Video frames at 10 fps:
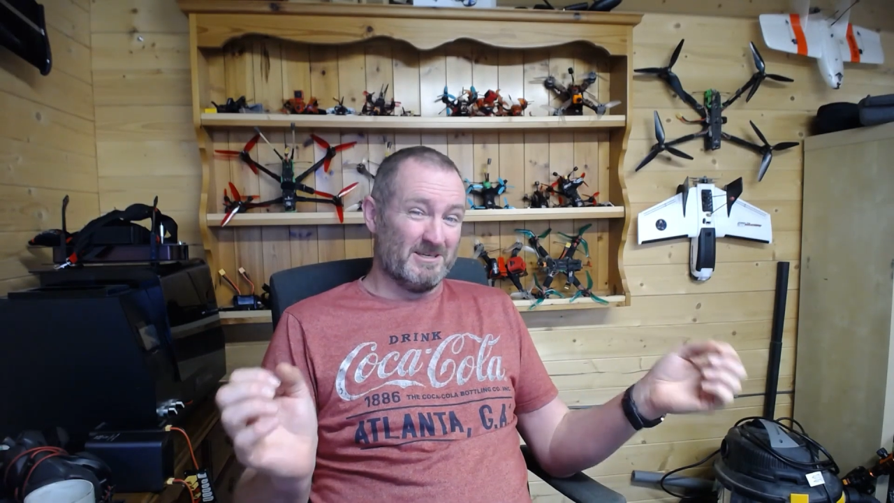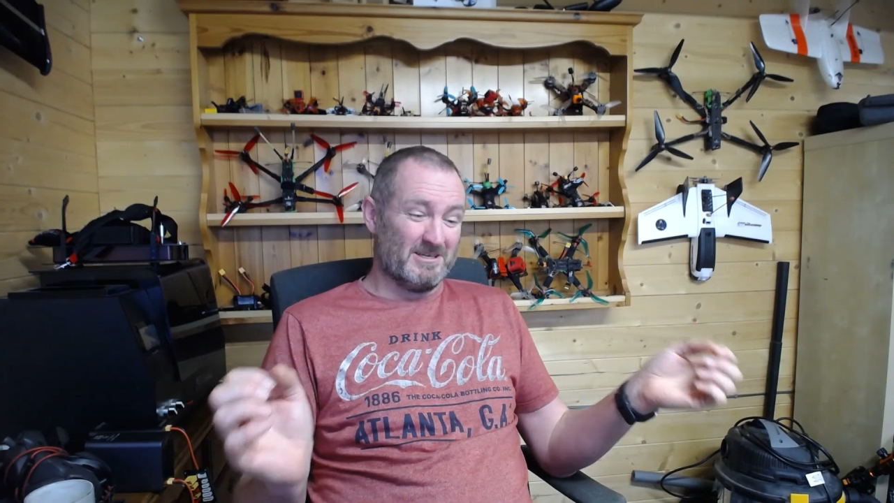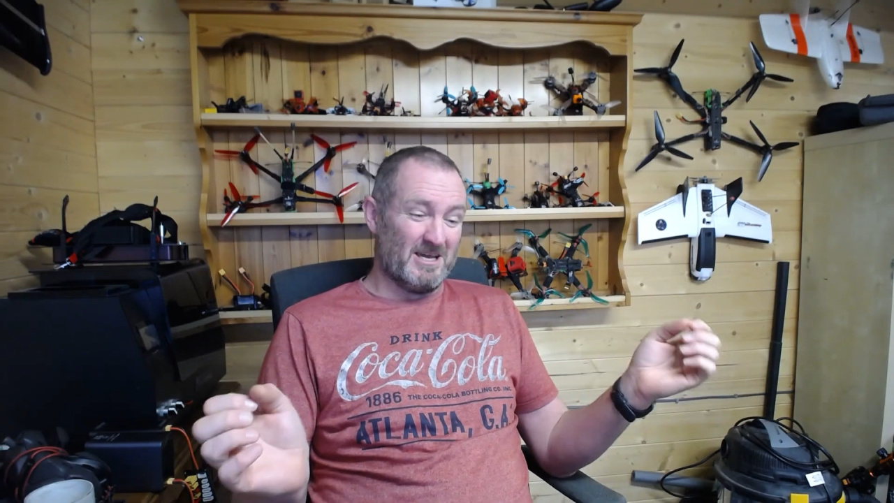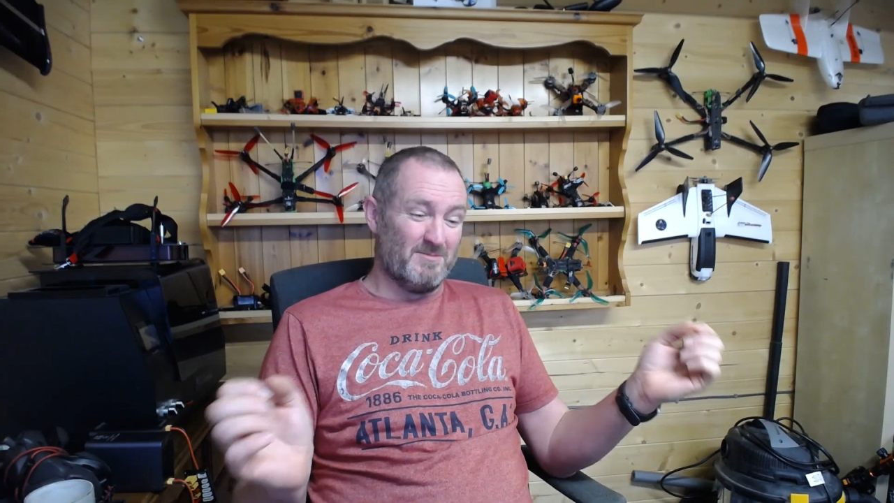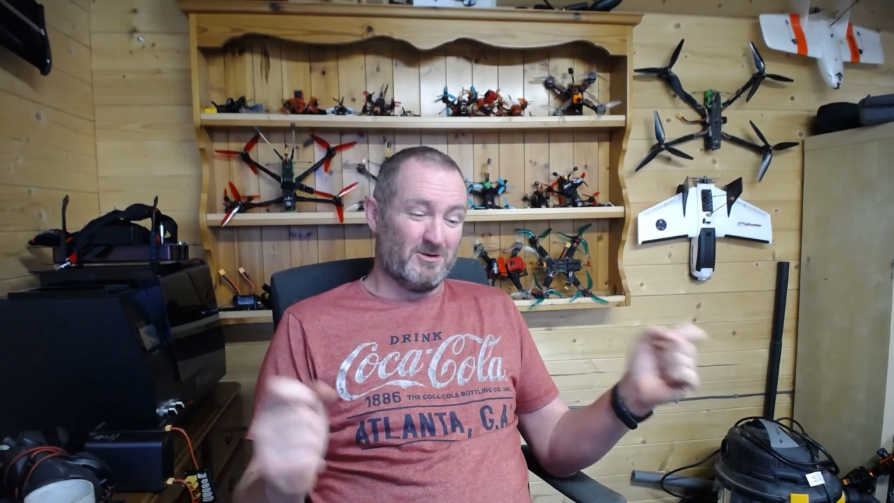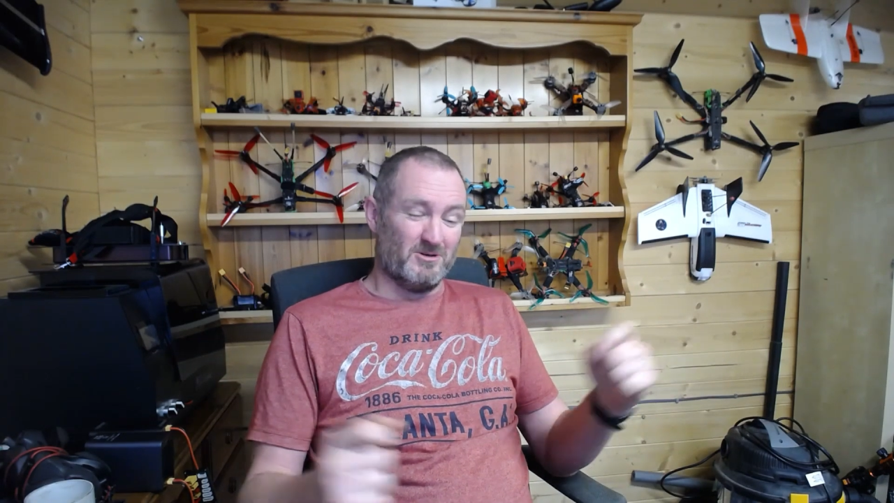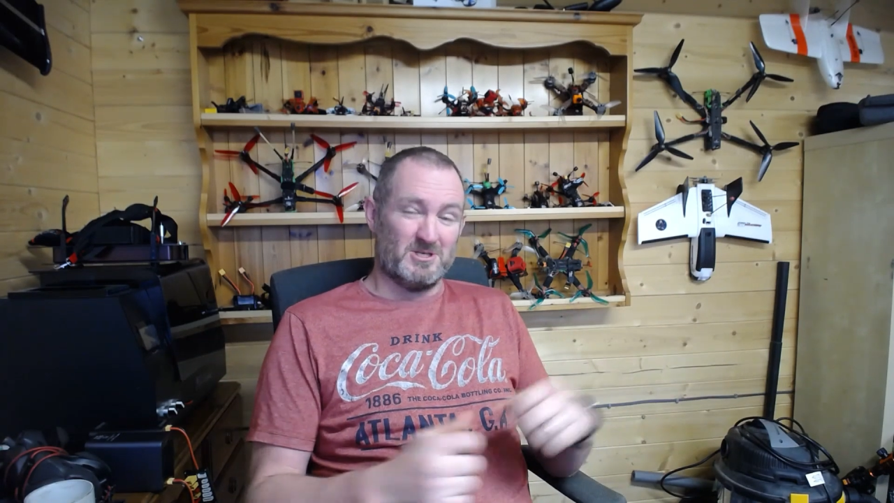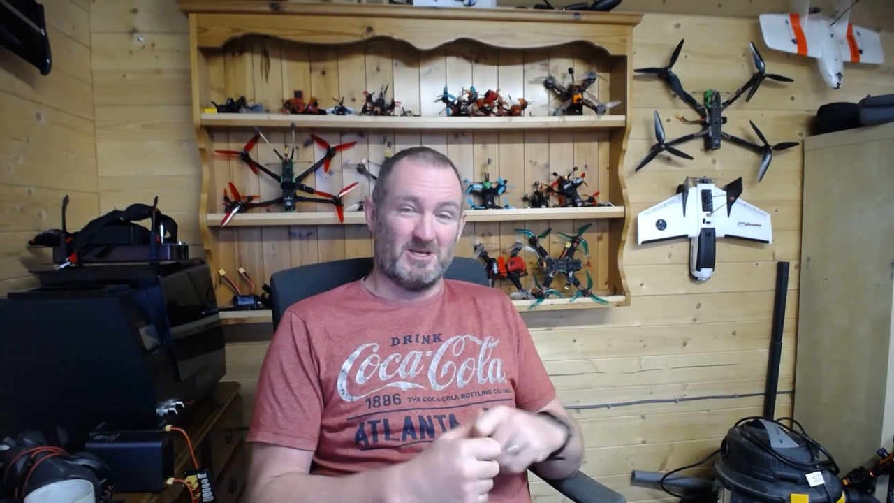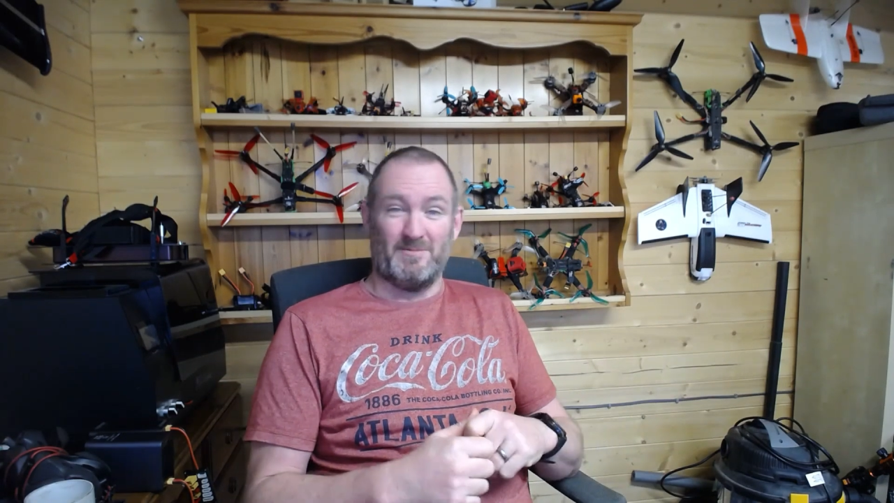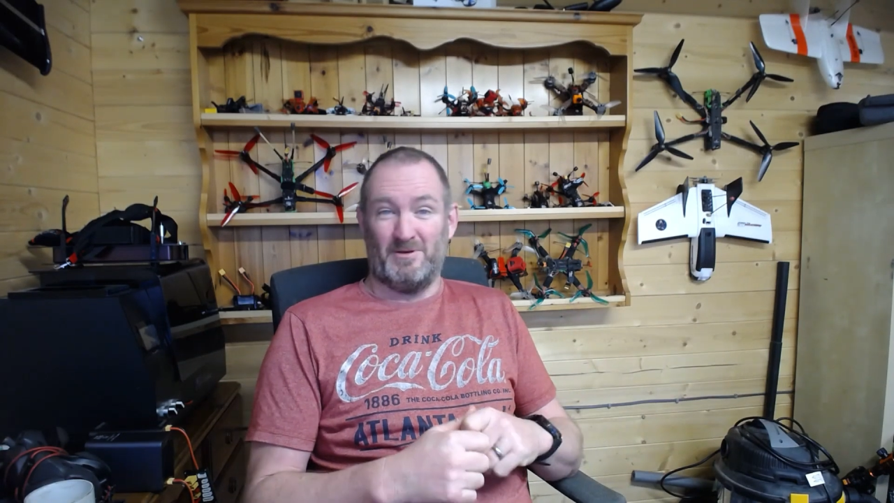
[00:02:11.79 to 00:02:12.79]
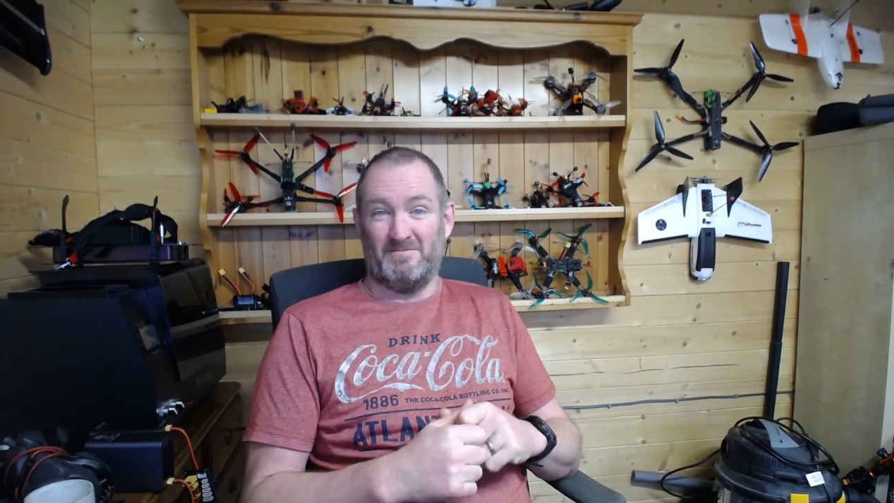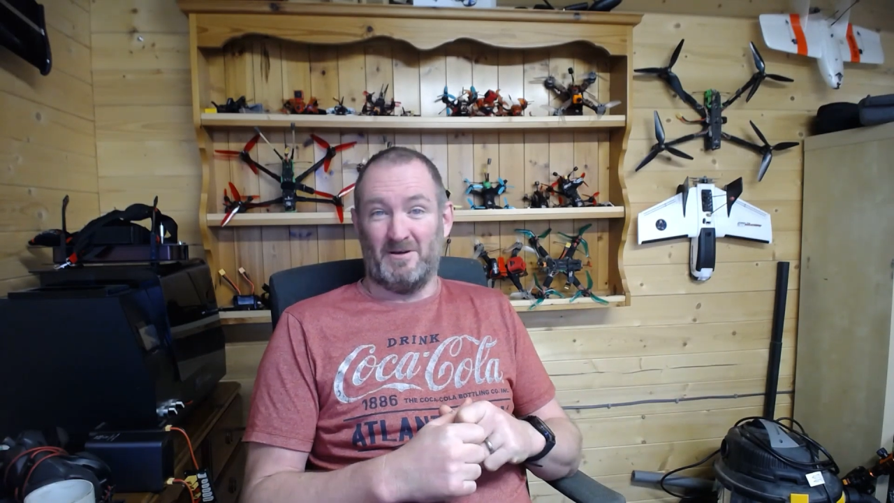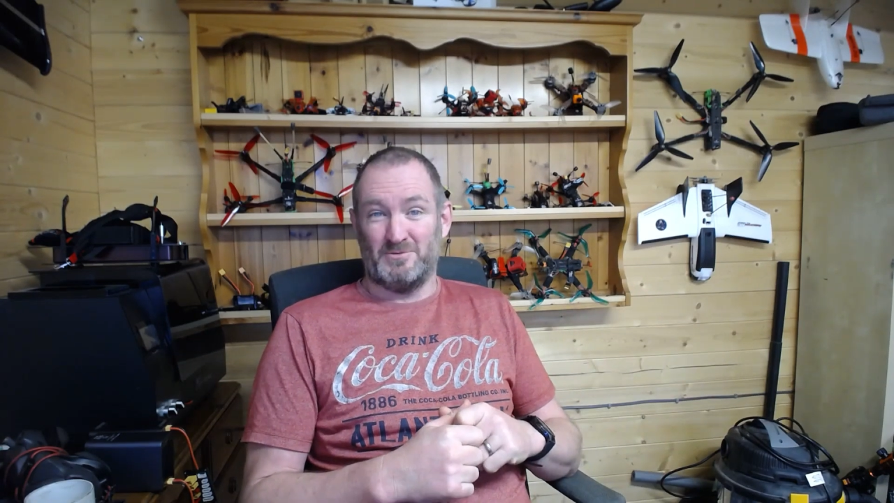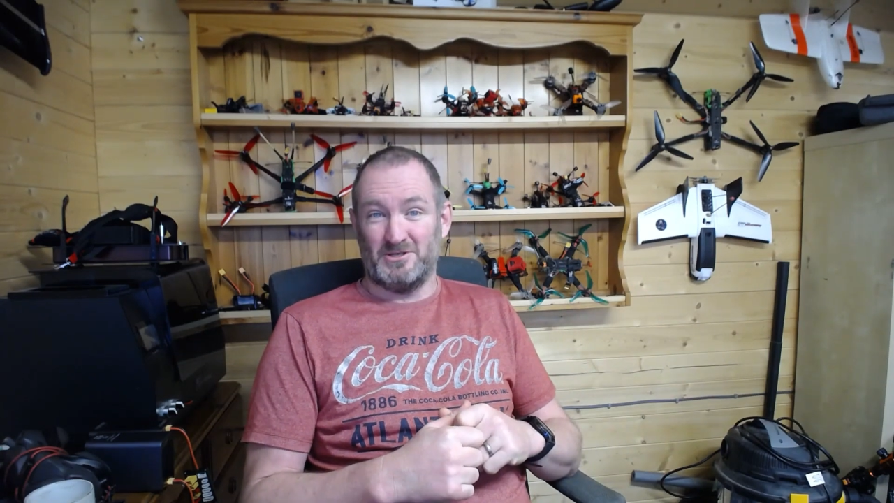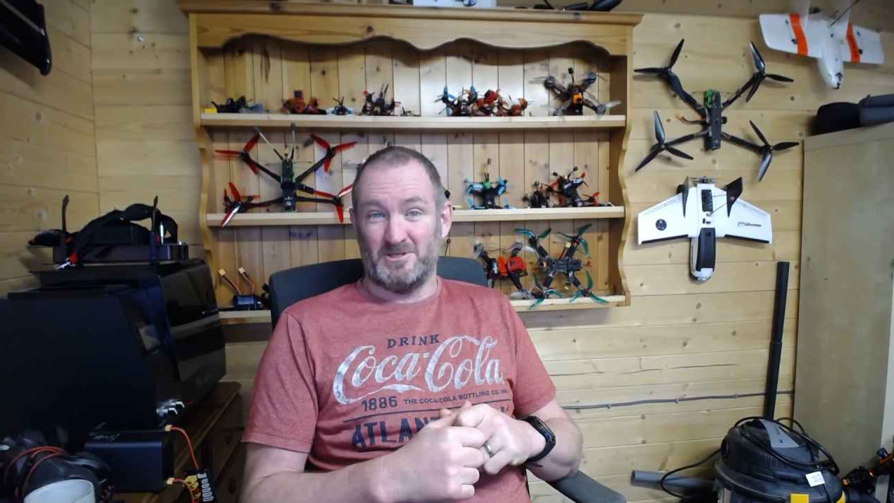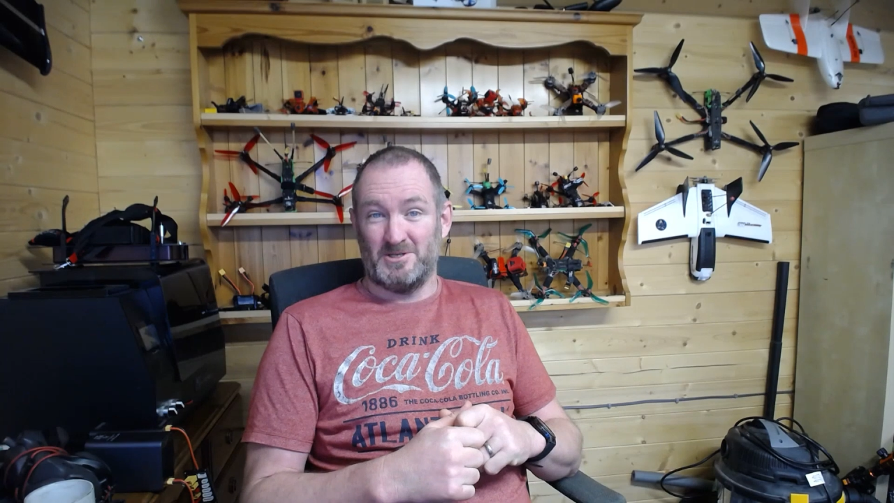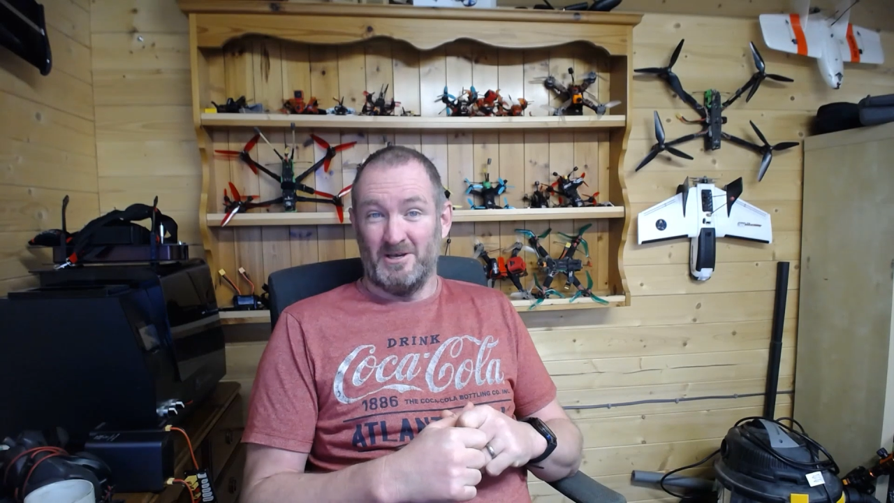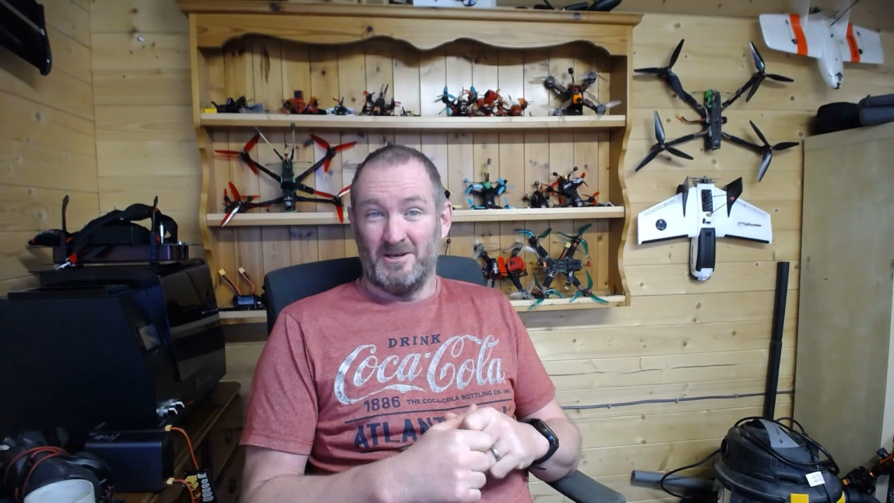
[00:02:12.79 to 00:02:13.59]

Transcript: came across a couple of options.